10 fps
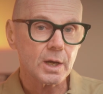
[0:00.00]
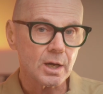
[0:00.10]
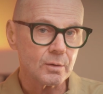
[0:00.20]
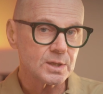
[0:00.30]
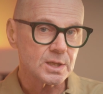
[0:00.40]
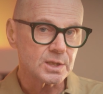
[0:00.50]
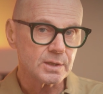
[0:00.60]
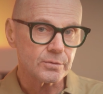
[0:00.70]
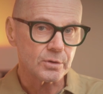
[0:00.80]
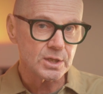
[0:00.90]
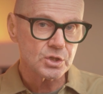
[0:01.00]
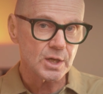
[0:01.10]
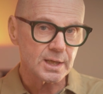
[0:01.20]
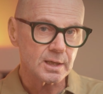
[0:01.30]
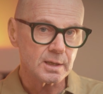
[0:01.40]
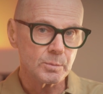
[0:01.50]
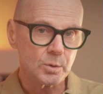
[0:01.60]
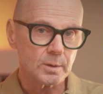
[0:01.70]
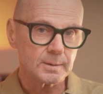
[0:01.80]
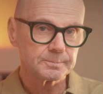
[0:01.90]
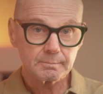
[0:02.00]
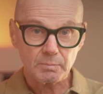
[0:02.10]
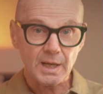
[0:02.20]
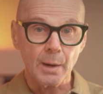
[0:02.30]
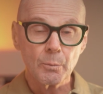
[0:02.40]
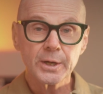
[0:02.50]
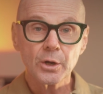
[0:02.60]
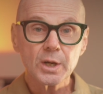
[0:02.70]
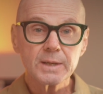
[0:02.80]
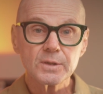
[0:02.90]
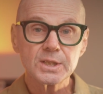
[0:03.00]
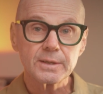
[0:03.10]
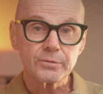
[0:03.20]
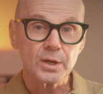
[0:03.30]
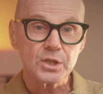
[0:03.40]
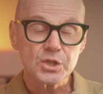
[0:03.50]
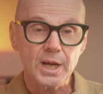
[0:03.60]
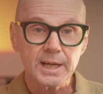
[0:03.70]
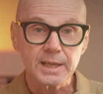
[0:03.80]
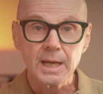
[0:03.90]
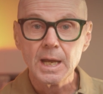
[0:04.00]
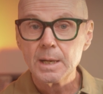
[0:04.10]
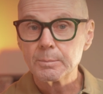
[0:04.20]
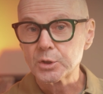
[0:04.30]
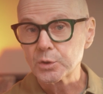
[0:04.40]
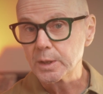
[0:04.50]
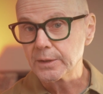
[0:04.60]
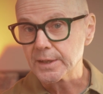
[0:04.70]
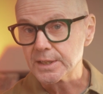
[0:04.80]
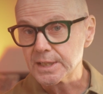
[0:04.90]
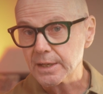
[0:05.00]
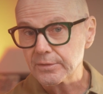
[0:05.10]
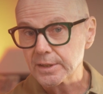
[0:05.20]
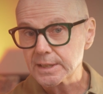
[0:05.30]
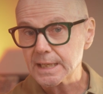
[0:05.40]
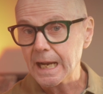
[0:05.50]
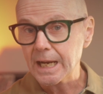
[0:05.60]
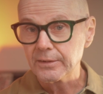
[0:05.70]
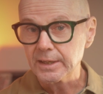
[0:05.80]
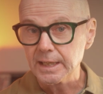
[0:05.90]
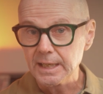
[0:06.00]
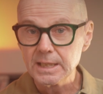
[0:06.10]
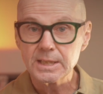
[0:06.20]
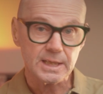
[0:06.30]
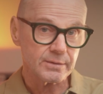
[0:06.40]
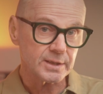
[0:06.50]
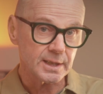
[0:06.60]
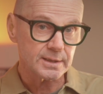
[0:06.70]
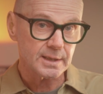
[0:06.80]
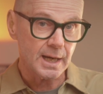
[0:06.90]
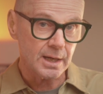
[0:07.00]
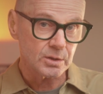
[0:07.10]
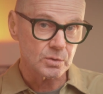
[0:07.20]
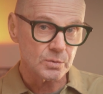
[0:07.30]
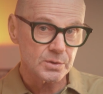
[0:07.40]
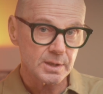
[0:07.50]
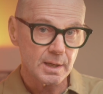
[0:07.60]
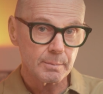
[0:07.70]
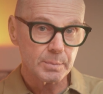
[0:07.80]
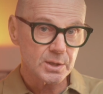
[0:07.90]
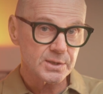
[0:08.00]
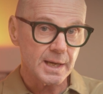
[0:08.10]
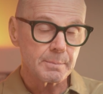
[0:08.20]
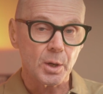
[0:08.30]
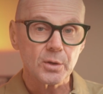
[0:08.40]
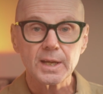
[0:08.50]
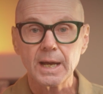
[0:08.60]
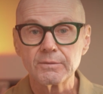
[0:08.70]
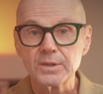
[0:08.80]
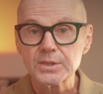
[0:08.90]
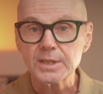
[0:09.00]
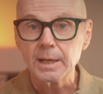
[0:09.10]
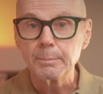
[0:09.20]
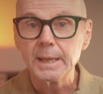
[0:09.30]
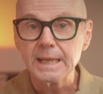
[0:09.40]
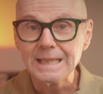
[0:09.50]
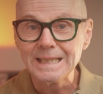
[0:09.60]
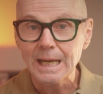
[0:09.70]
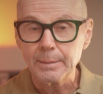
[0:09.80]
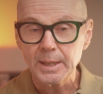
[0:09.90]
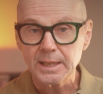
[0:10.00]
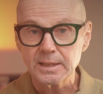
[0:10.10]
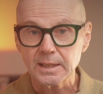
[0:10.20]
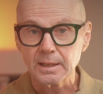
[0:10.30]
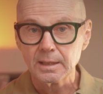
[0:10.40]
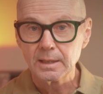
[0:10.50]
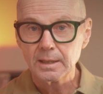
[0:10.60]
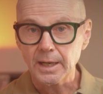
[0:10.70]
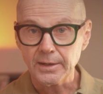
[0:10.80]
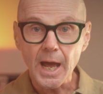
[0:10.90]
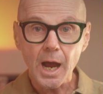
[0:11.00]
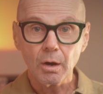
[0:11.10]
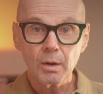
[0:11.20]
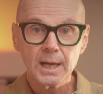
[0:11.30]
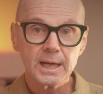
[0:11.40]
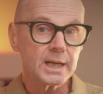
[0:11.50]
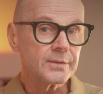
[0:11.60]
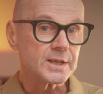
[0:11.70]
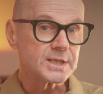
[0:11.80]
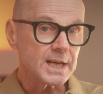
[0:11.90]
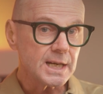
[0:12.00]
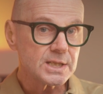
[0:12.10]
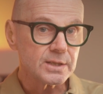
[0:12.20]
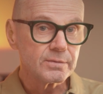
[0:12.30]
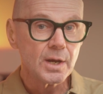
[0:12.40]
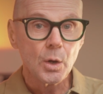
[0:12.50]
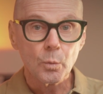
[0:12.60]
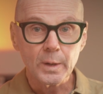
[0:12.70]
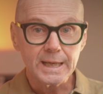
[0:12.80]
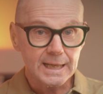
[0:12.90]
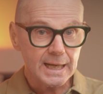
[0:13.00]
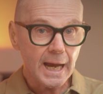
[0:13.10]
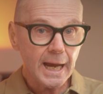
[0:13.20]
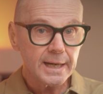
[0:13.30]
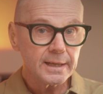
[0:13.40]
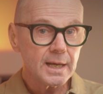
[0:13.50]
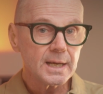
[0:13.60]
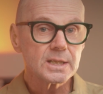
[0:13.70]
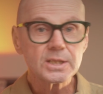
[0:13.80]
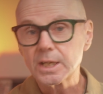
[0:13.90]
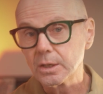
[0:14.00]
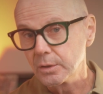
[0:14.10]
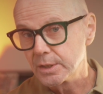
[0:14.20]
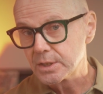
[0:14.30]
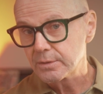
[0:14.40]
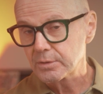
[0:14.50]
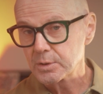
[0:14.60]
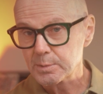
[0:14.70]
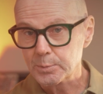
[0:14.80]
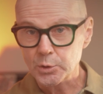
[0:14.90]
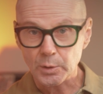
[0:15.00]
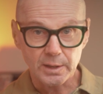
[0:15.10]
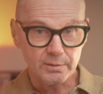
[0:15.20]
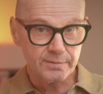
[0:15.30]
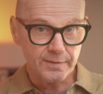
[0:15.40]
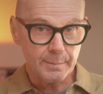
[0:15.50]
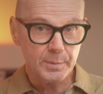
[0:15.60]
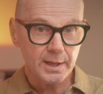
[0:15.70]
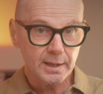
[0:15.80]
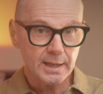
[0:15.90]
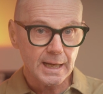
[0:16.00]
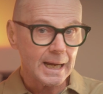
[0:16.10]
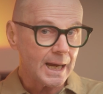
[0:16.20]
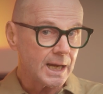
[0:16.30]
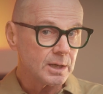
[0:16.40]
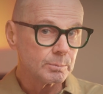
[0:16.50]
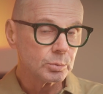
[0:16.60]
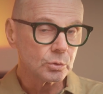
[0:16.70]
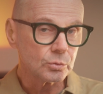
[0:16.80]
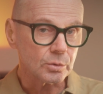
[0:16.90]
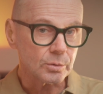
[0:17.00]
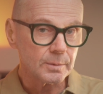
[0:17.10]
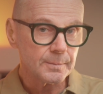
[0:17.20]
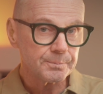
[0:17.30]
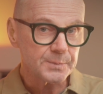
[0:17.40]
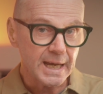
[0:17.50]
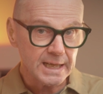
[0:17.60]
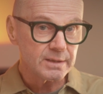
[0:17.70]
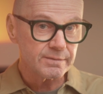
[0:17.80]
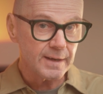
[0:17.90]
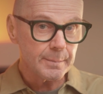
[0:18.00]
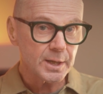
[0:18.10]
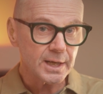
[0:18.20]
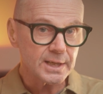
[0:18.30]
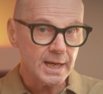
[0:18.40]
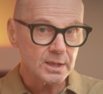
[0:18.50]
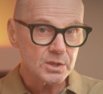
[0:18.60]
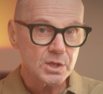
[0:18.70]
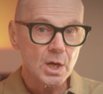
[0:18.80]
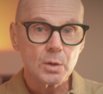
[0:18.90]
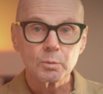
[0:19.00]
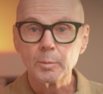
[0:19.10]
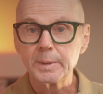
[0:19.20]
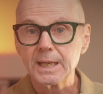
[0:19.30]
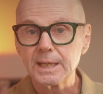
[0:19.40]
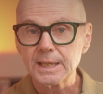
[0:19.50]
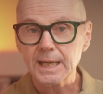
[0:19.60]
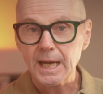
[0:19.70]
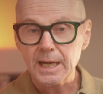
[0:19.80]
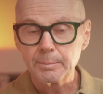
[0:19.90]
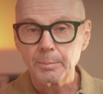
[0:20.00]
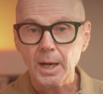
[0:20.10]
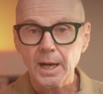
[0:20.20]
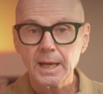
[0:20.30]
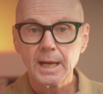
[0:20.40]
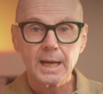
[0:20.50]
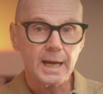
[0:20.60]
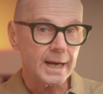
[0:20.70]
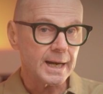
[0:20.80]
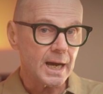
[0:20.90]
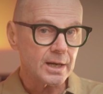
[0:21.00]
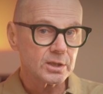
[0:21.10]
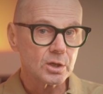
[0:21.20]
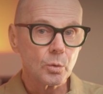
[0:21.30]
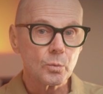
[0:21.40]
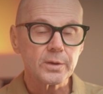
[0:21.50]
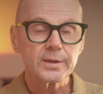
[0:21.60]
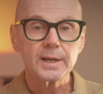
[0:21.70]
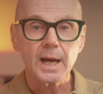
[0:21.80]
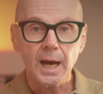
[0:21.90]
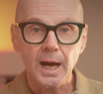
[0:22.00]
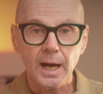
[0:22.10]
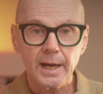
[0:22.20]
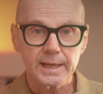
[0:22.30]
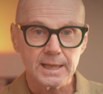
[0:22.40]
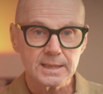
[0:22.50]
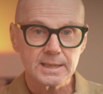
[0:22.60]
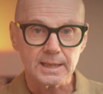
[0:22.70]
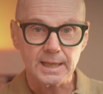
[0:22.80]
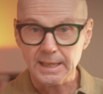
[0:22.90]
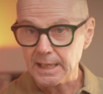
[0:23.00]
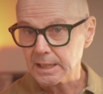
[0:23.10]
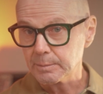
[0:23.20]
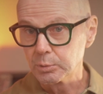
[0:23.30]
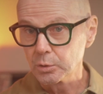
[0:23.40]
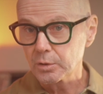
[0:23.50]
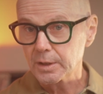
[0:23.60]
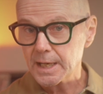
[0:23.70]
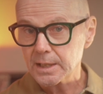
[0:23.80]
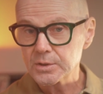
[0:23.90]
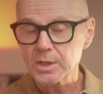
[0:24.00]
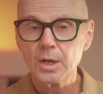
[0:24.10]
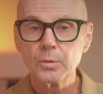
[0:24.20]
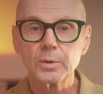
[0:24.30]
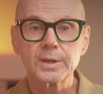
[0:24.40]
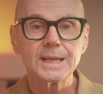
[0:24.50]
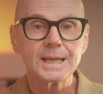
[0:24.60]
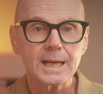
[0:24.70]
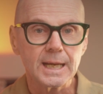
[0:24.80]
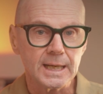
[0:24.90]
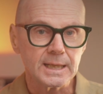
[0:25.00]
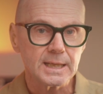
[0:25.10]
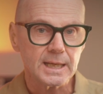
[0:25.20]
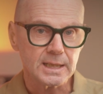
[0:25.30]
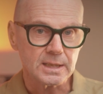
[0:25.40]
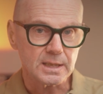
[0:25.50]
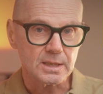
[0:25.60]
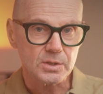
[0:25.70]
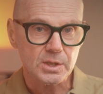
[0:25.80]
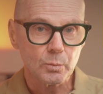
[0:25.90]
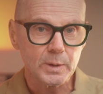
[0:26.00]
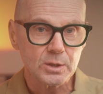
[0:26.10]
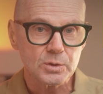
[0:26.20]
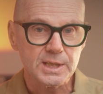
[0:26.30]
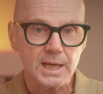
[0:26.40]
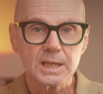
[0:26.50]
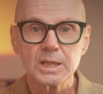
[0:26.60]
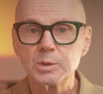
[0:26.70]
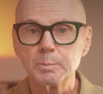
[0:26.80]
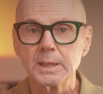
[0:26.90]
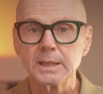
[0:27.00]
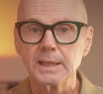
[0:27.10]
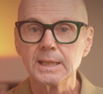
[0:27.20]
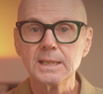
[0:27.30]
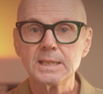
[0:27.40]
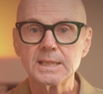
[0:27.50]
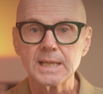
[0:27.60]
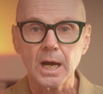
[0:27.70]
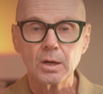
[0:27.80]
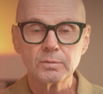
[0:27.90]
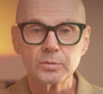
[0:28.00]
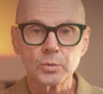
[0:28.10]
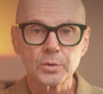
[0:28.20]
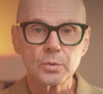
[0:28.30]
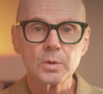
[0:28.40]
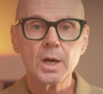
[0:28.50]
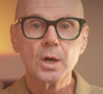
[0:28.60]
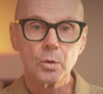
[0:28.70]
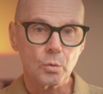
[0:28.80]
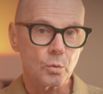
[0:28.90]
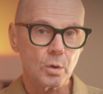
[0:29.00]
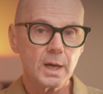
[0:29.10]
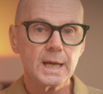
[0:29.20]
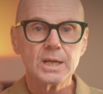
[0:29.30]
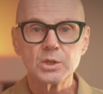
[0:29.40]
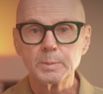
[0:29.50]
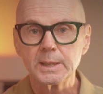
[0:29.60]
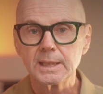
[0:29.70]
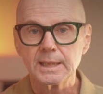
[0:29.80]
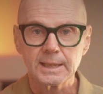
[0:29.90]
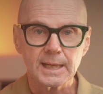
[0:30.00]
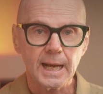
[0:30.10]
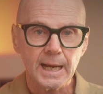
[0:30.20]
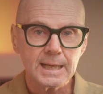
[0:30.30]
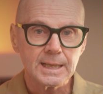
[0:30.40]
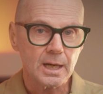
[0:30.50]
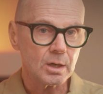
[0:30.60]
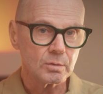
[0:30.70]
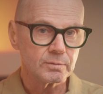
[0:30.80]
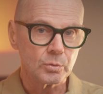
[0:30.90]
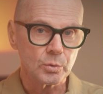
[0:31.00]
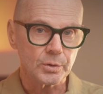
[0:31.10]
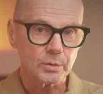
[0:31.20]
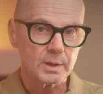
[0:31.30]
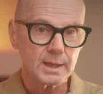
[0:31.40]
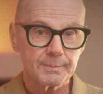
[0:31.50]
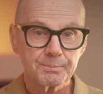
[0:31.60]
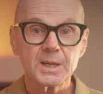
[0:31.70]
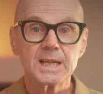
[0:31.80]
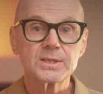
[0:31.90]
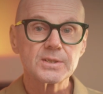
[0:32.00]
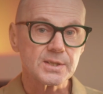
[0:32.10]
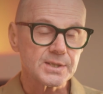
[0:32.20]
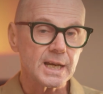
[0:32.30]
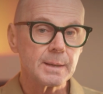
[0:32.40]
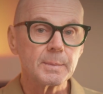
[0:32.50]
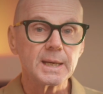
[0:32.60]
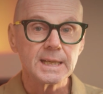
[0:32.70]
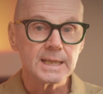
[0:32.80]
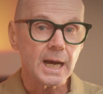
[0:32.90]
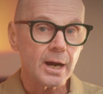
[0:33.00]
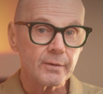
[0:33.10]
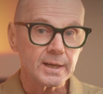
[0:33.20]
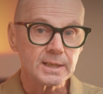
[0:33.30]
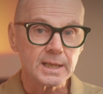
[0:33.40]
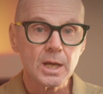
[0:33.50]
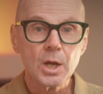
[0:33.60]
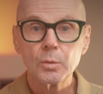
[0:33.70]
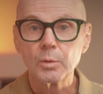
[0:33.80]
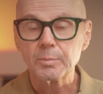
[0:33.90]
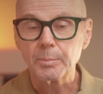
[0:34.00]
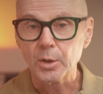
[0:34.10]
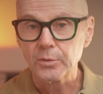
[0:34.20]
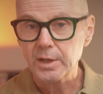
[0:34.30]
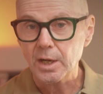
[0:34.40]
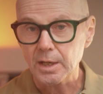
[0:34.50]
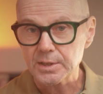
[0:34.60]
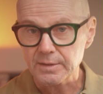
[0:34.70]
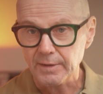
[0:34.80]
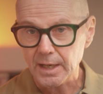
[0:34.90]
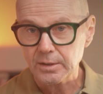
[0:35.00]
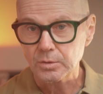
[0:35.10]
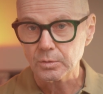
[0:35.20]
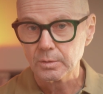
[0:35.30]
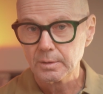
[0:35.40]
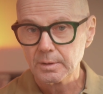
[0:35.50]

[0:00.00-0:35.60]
going to differentiate anymore. And we're not even differentiating between the definite and the indefinite articles because they both have the same EM ending. And now, in the dative, we can tell the difference between feminine and plural. Any feminine nouns will be indicated by an article with an R ending and any plural nouns with an N ending. So we could say ich bin in der Wohnung or ich bin in einer Wohnung. It's the same ER ending with both kinds of article.